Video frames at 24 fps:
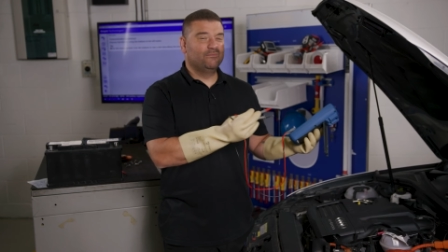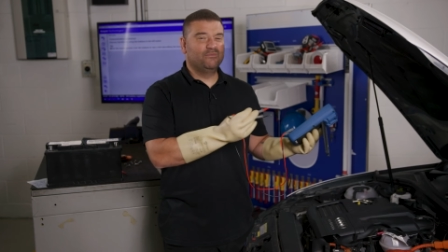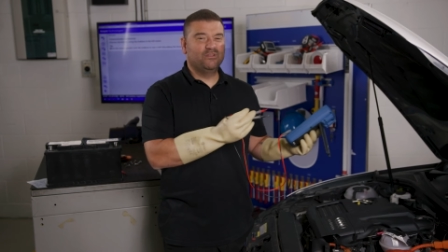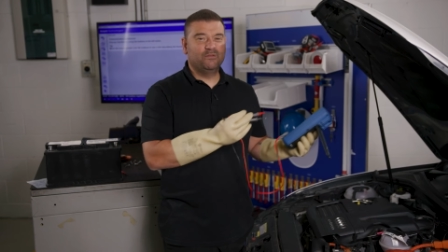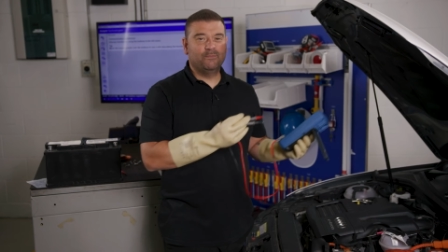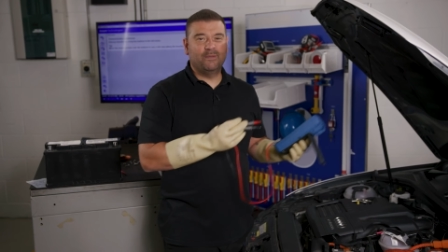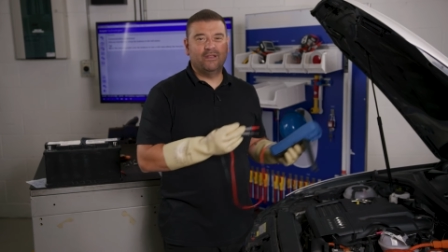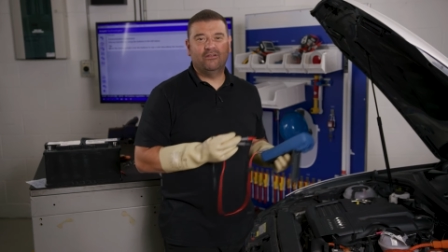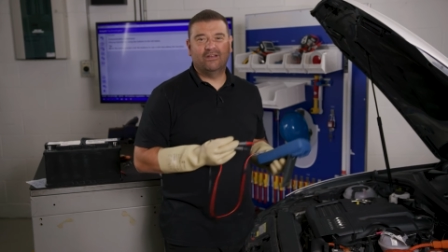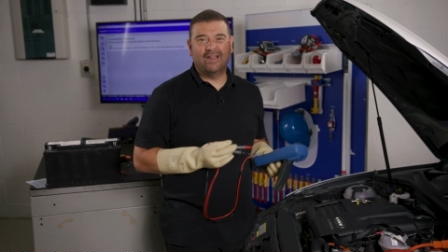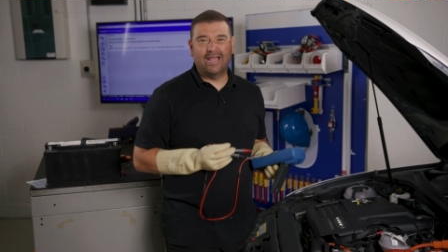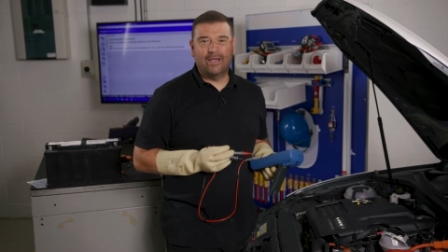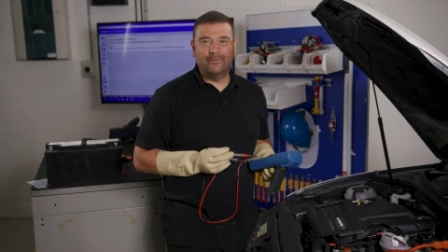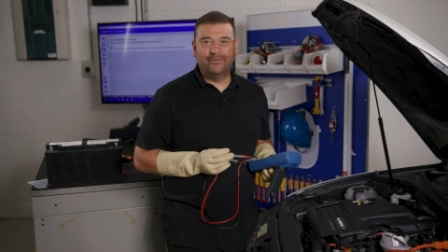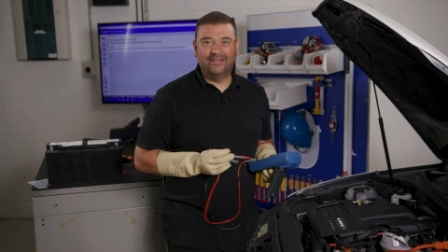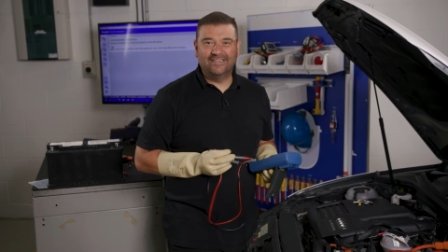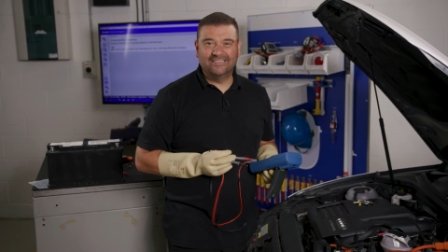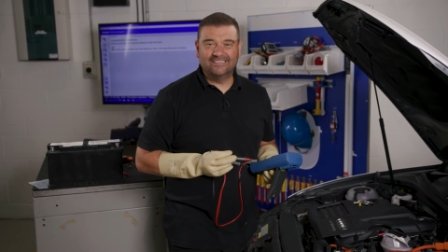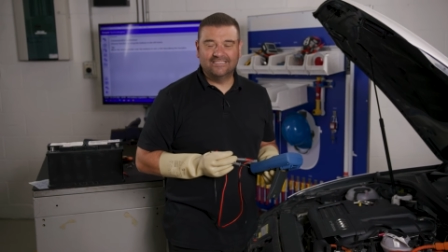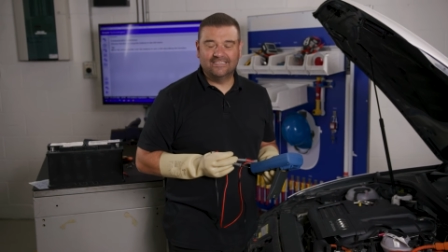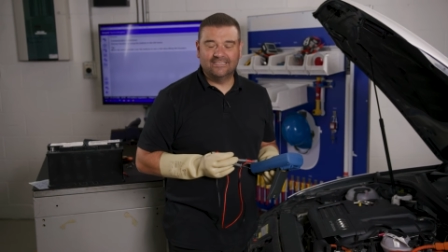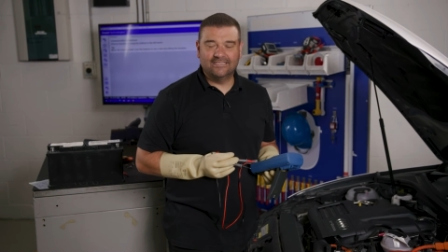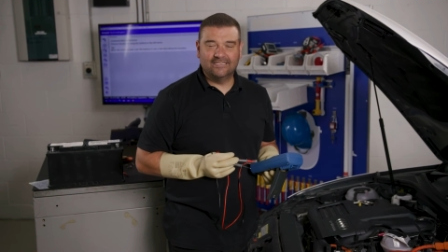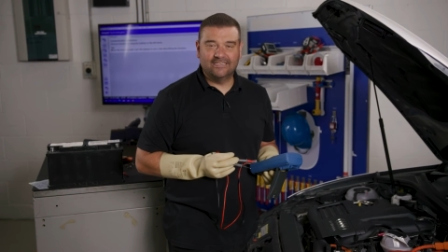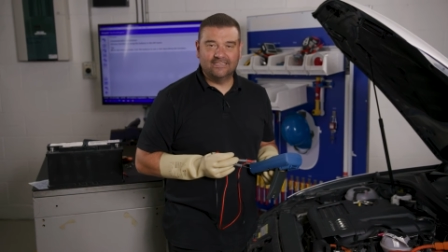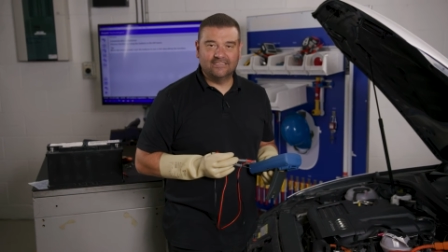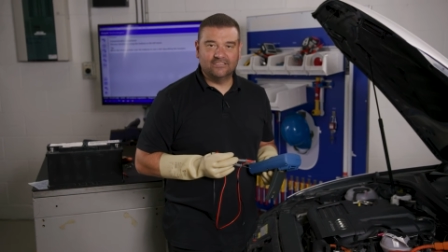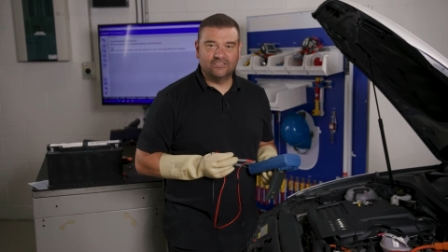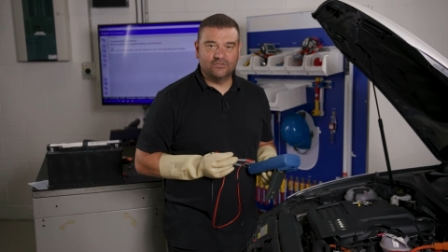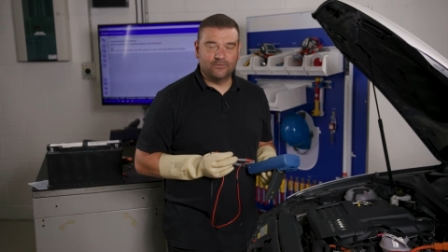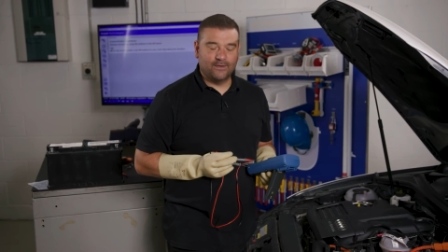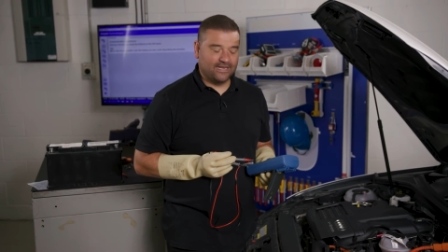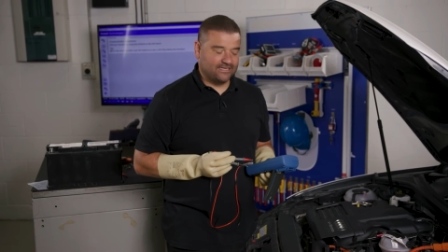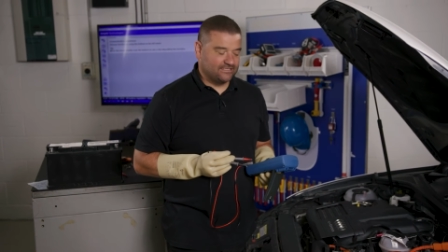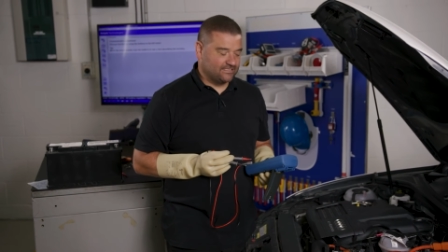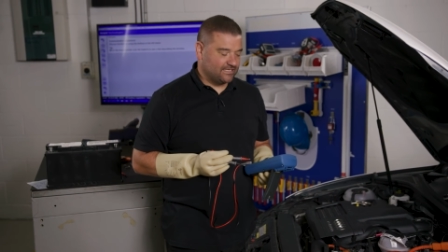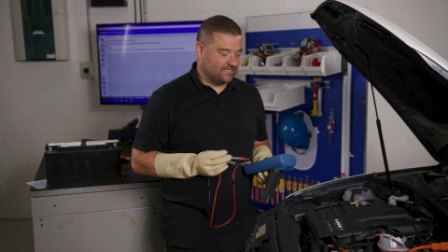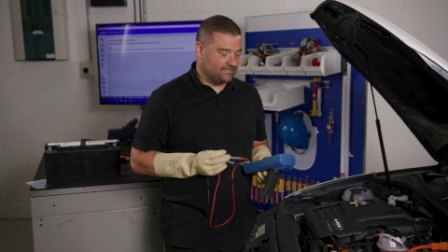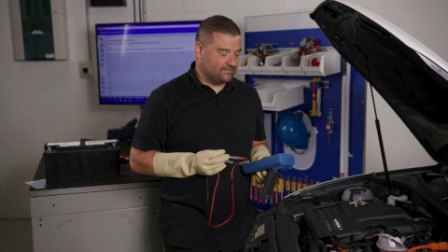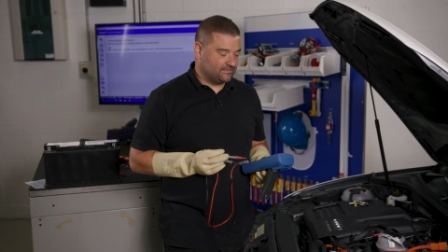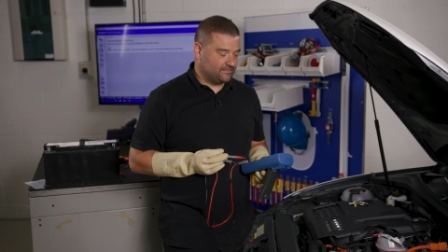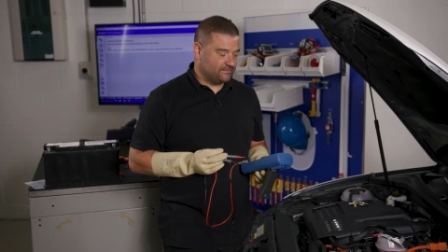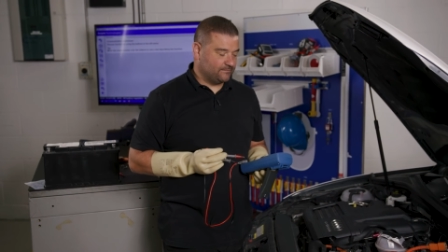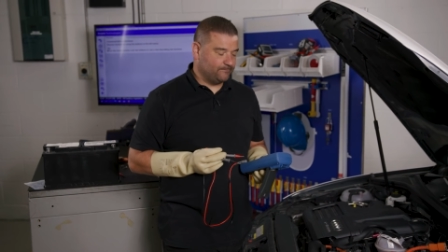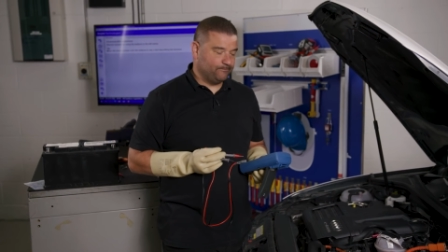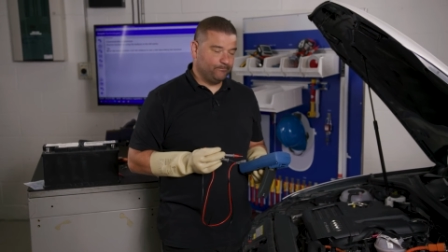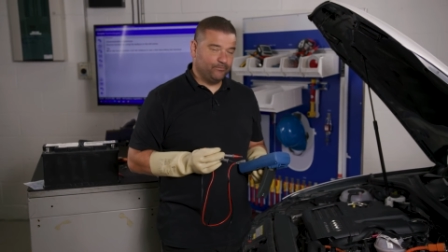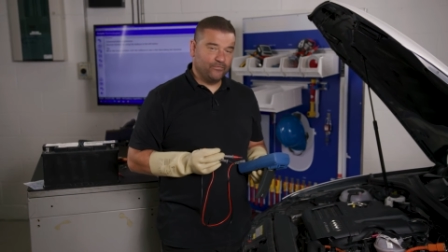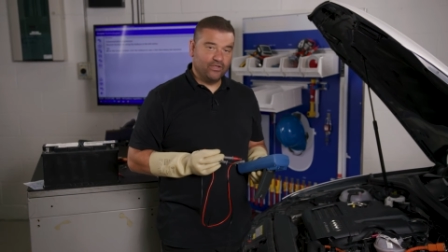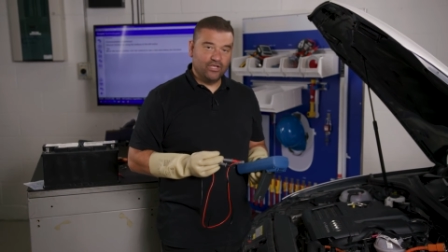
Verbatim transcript: depending on how easy it is to access.